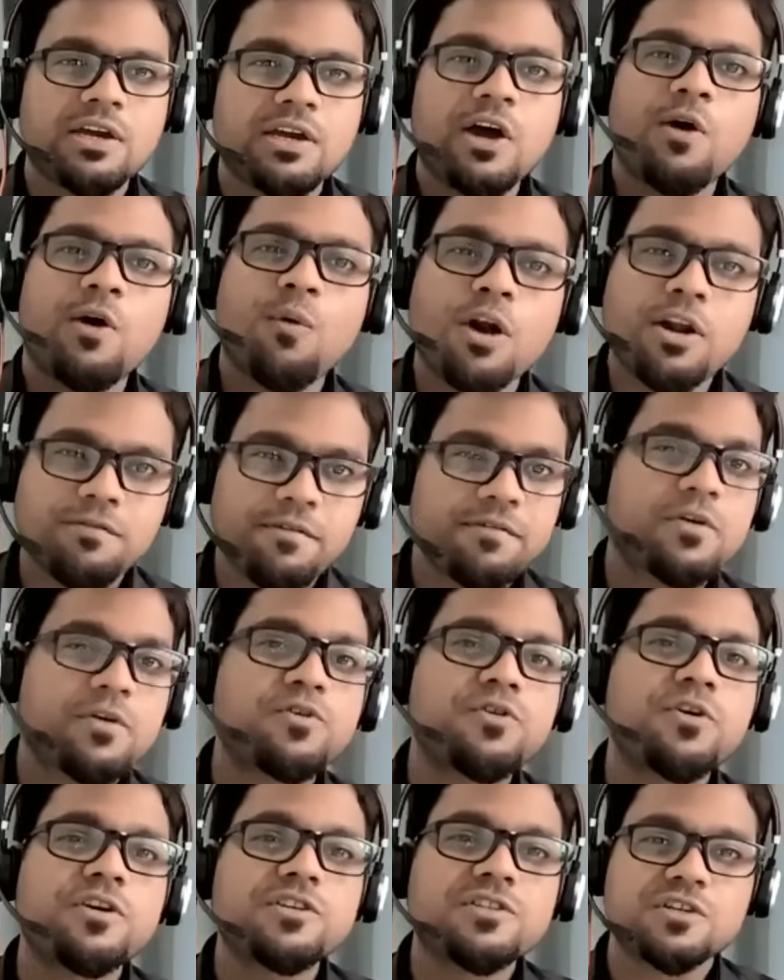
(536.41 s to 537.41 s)
Whatever we're
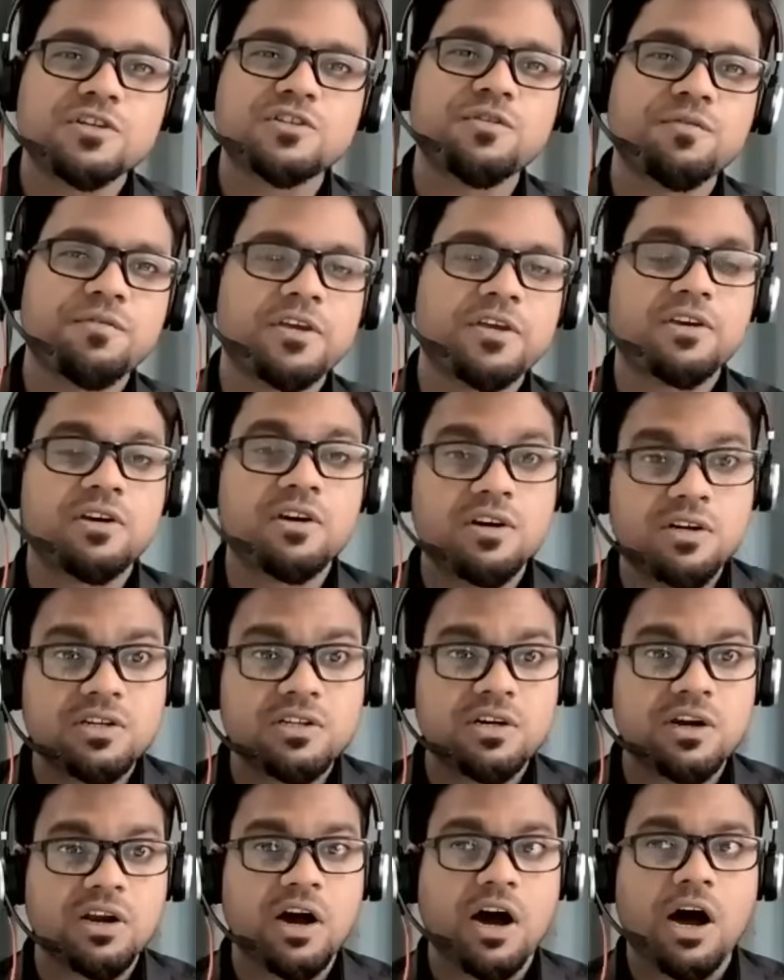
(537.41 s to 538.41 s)
going to discuss over here
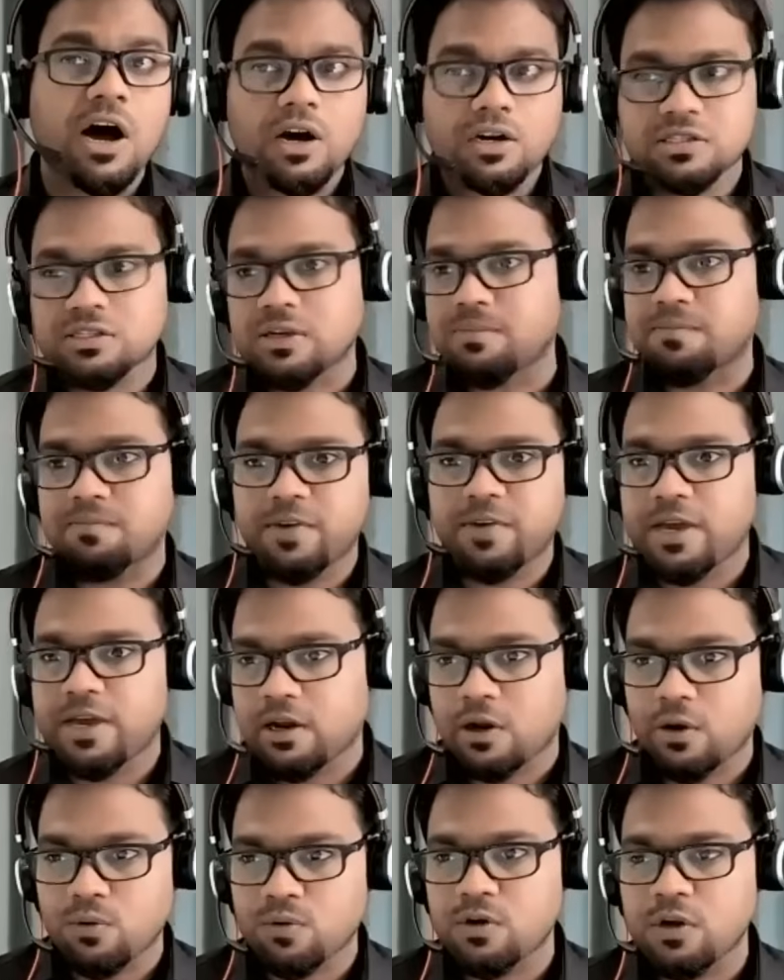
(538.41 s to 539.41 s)
are somewhere
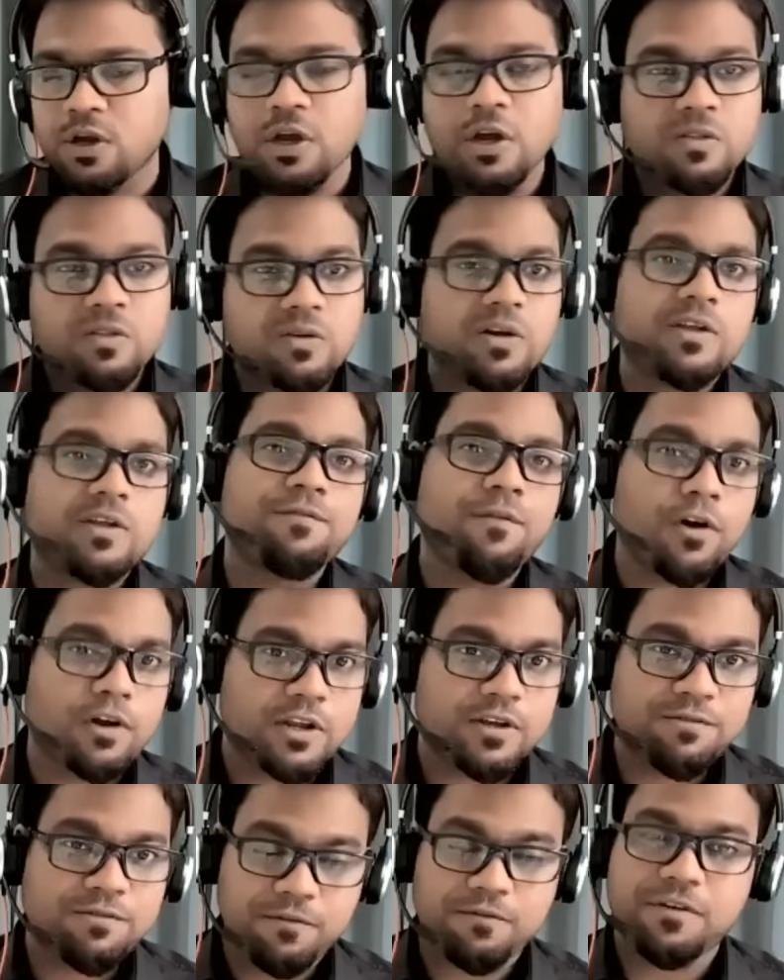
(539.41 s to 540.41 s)
around 30,
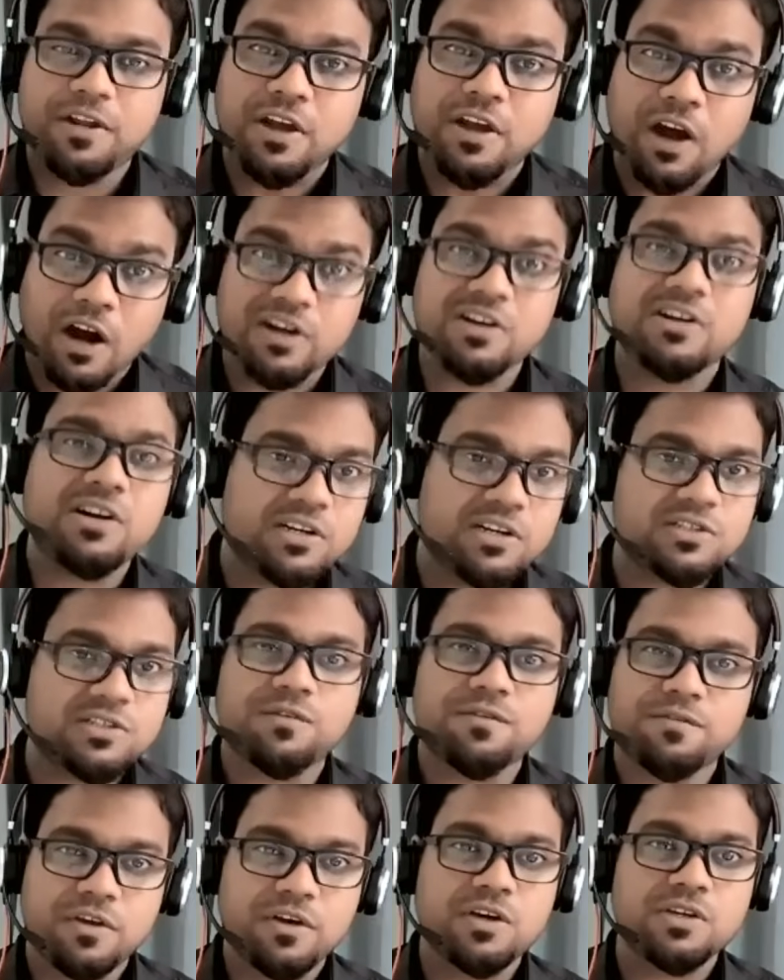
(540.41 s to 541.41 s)
40, 50, hundreds
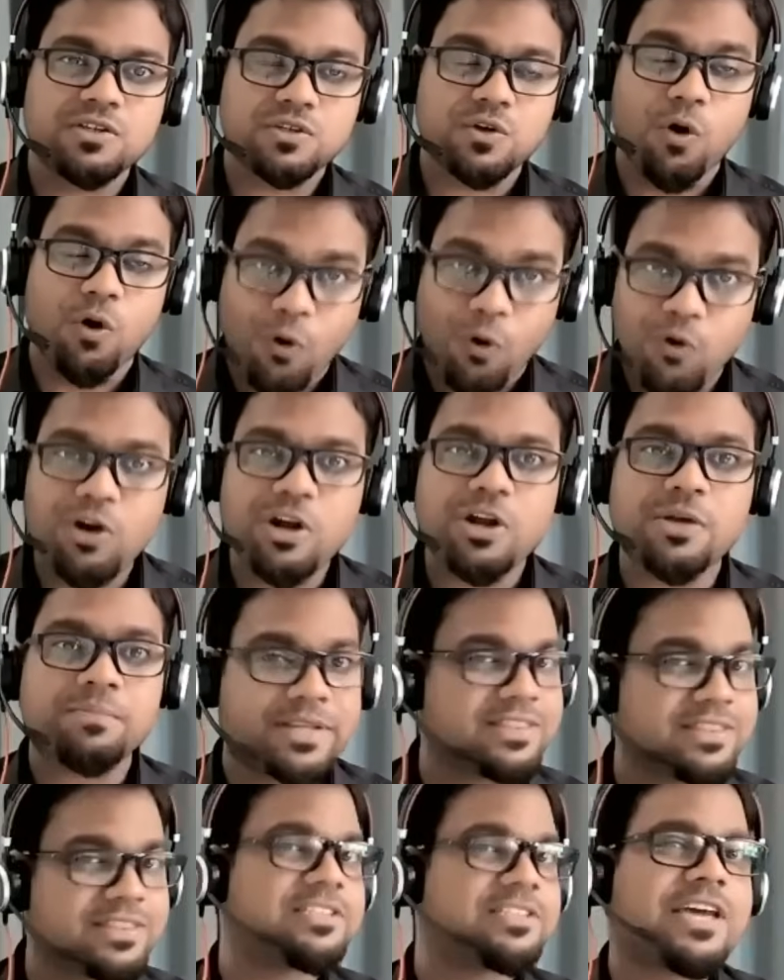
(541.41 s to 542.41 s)
of years old
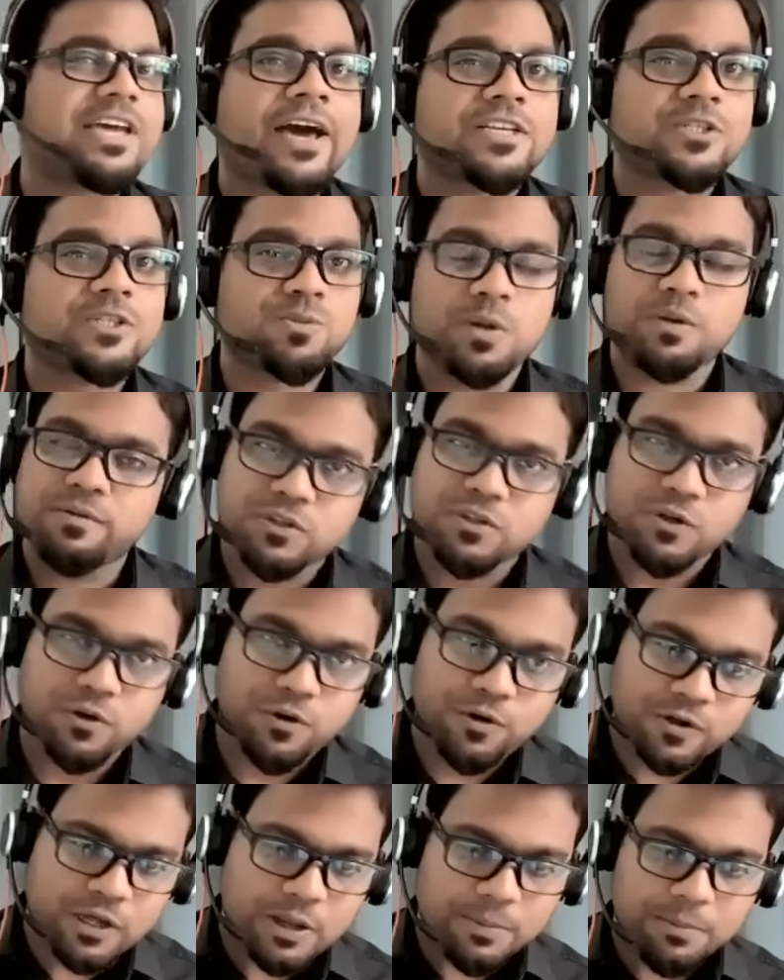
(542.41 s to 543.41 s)
methods as well, which are
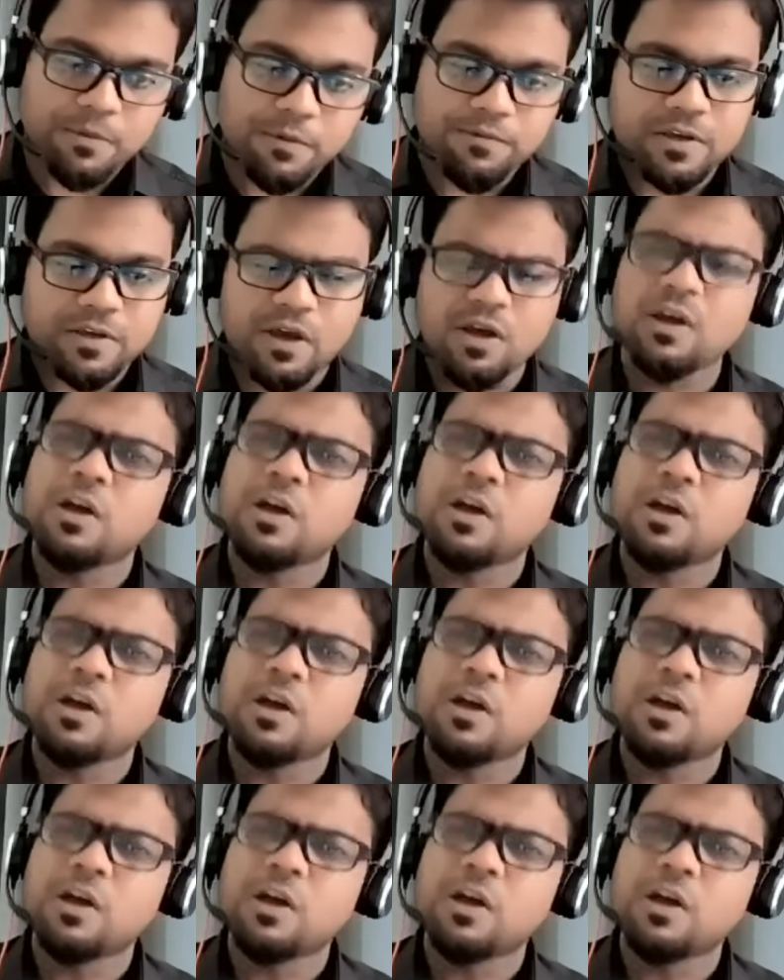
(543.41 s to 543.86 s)
going to come over here,